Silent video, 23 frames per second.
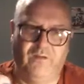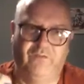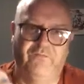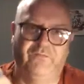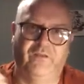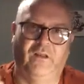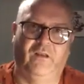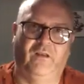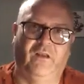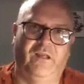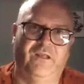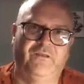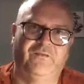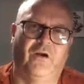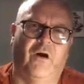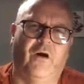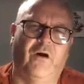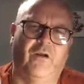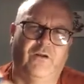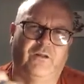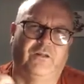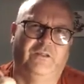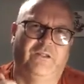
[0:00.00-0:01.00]
live their
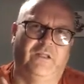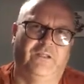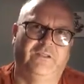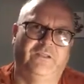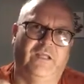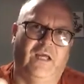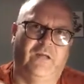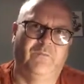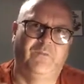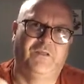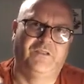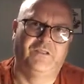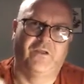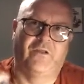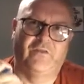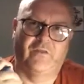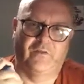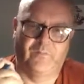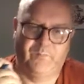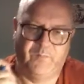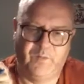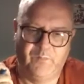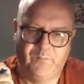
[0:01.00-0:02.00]
lives hurting and damage
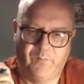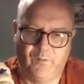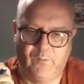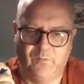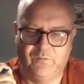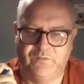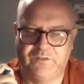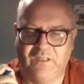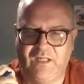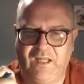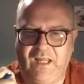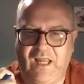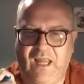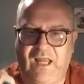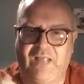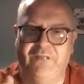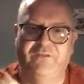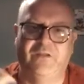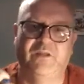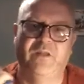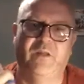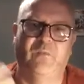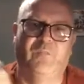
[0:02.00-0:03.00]
other people,
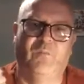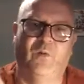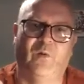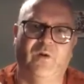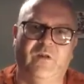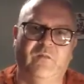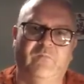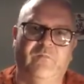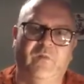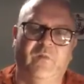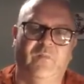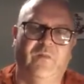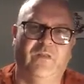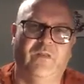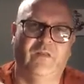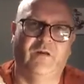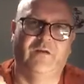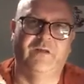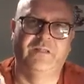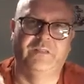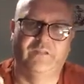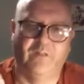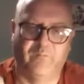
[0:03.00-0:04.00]
and to the point maybe
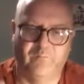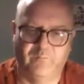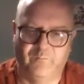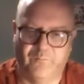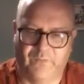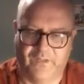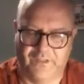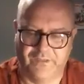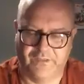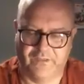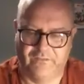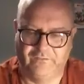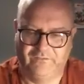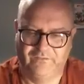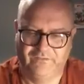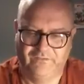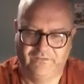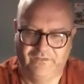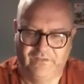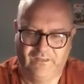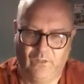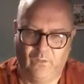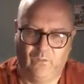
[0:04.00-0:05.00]
they'll end up in prison.
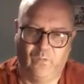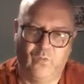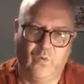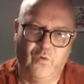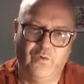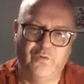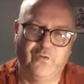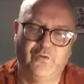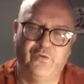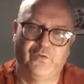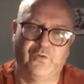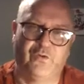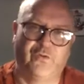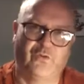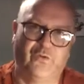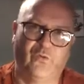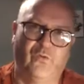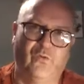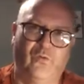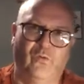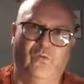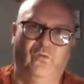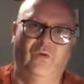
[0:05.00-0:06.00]
What you
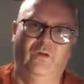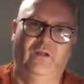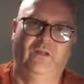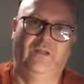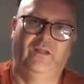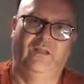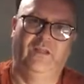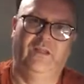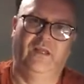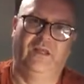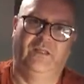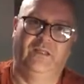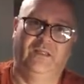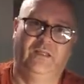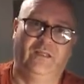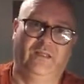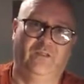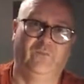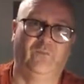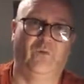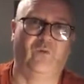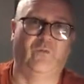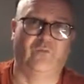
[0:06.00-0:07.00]
sow, that
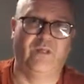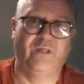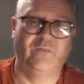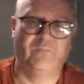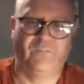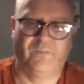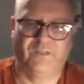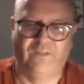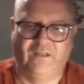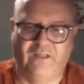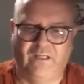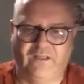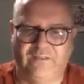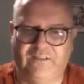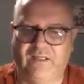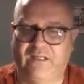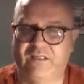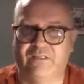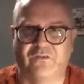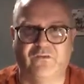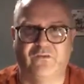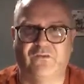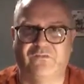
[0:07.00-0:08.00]
kid will reap, and
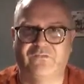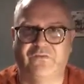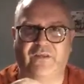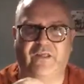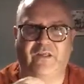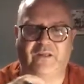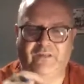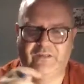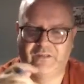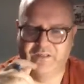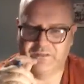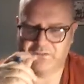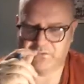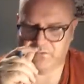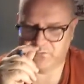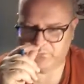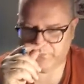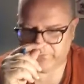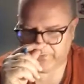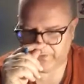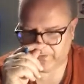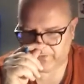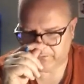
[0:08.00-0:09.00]
that's not fair. That's
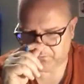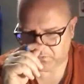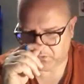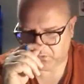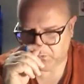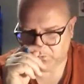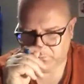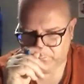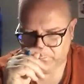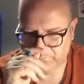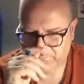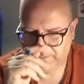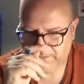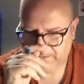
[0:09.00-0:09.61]
not fair at all.